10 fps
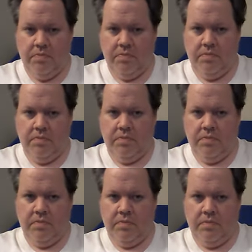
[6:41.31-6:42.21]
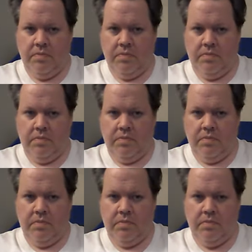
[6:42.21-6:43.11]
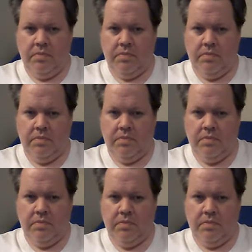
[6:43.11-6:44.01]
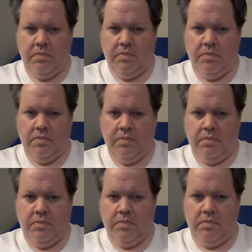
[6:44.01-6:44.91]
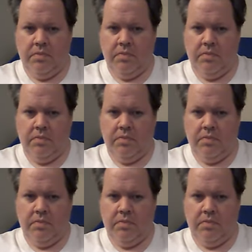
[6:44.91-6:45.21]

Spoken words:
Nobody speaks.